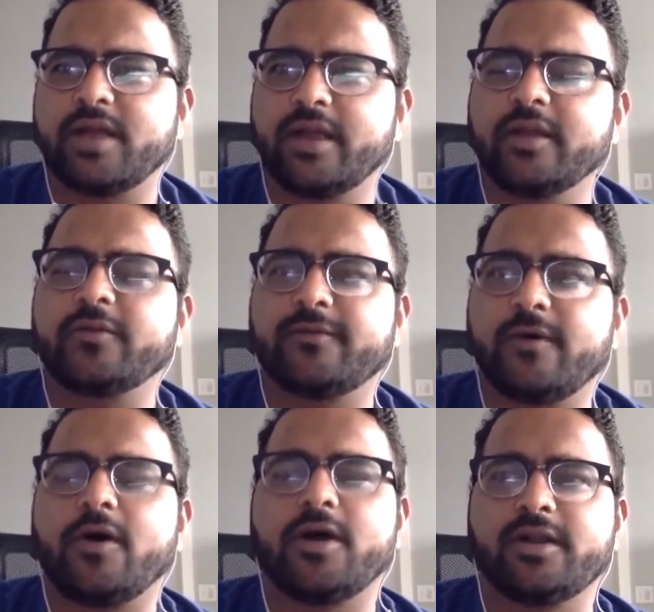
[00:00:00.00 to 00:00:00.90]
kind of
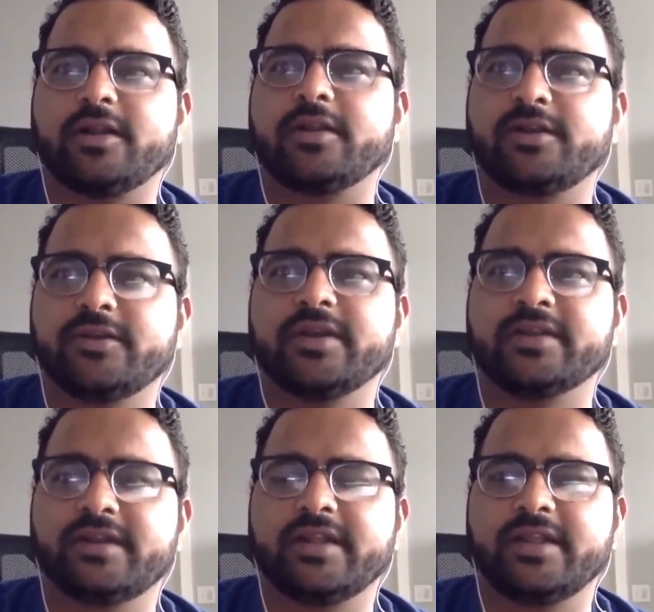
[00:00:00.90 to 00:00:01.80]
hot
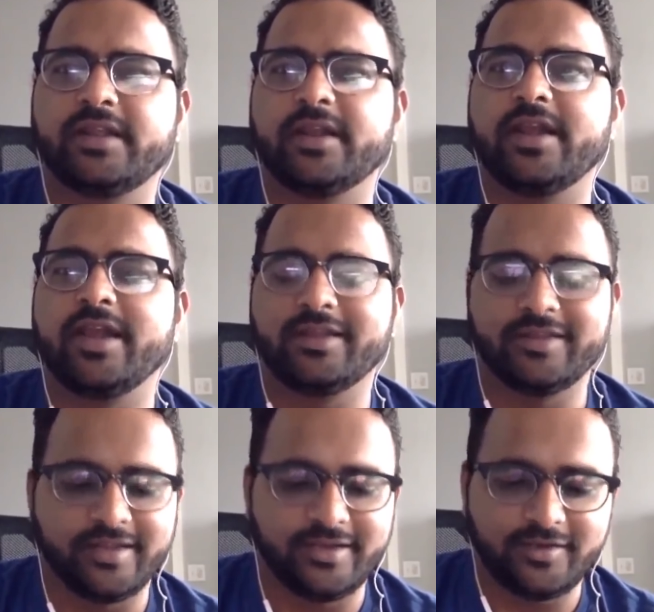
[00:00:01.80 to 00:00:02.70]
during the day,
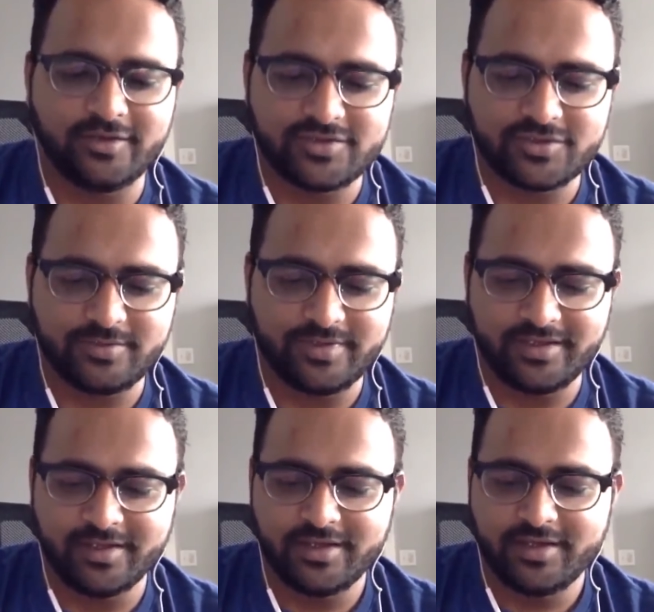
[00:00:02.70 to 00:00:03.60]
and then it used to
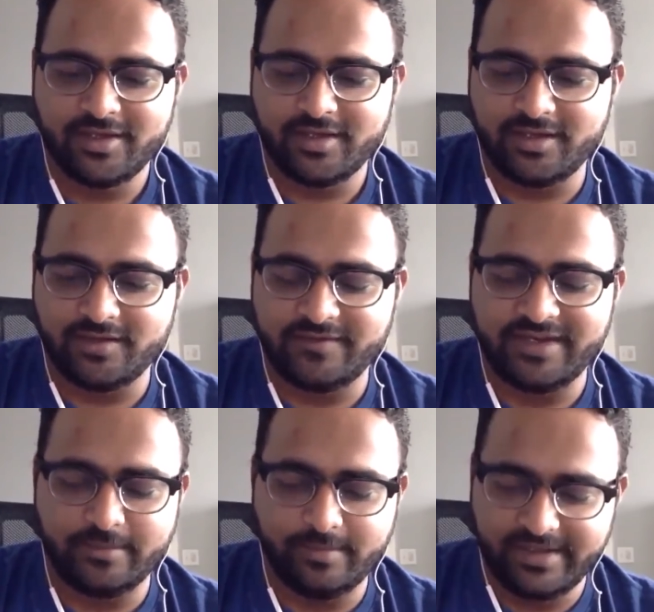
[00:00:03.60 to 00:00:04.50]
be
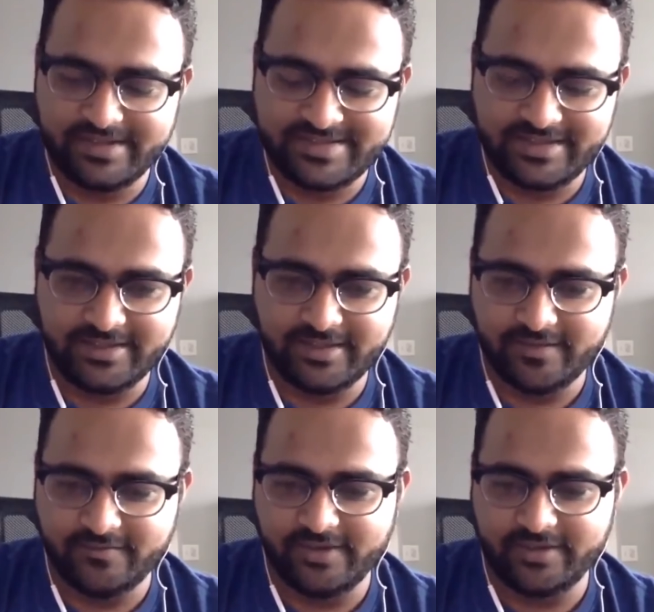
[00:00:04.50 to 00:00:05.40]
very breezy in the
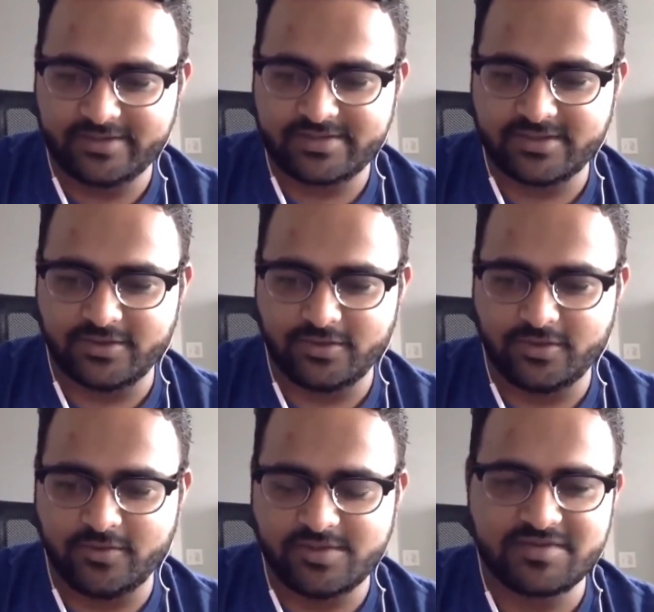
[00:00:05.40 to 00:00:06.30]
evening.
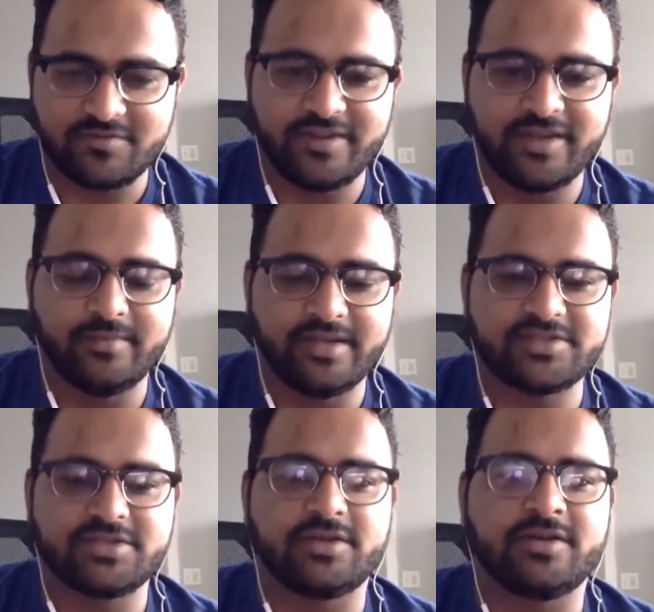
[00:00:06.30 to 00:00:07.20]
So it was a very
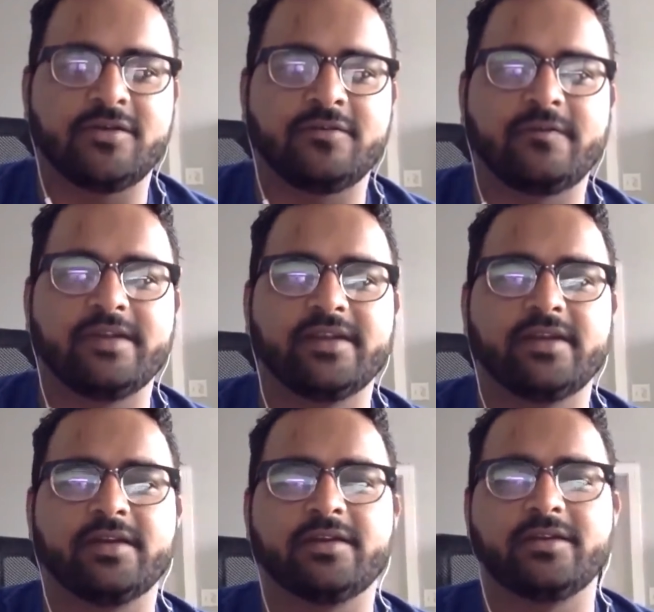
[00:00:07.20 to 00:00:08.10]
mixture of
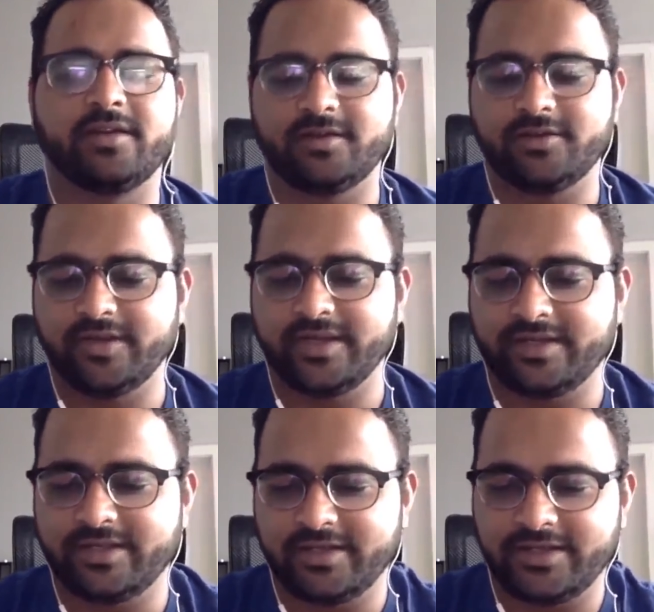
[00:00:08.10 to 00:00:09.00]
weather to
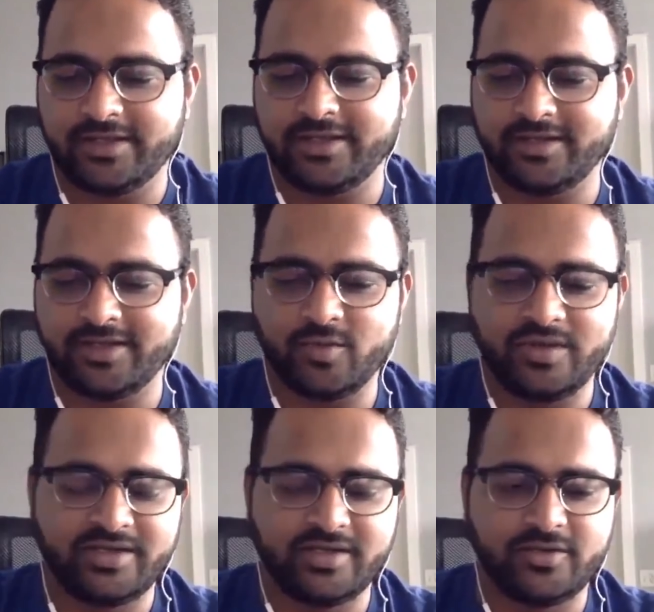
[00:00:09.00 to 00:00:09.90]
get
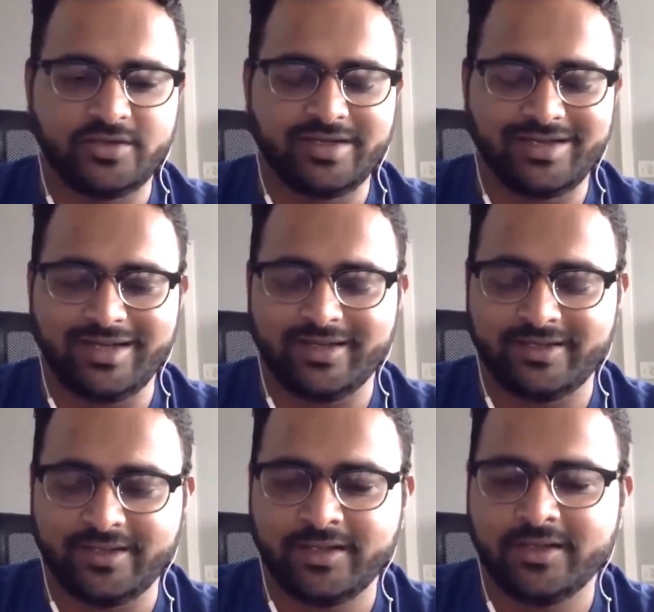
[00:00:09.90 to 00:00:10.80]
acquainted to in
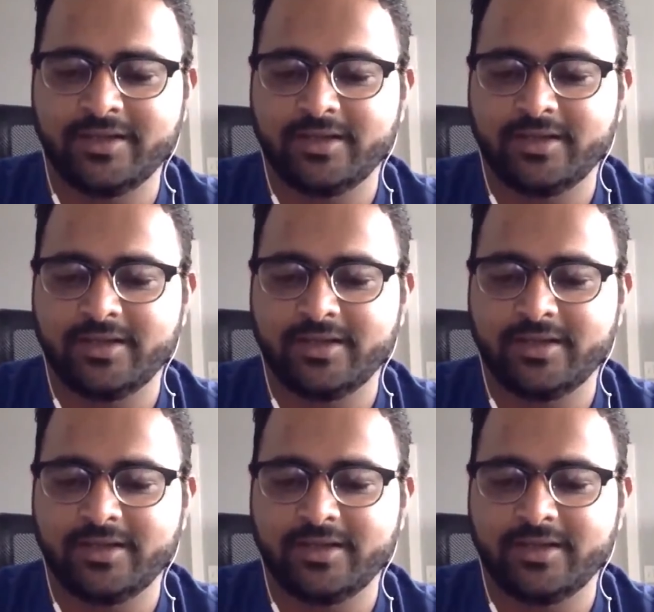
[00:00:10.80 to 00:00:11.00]
Atlanta.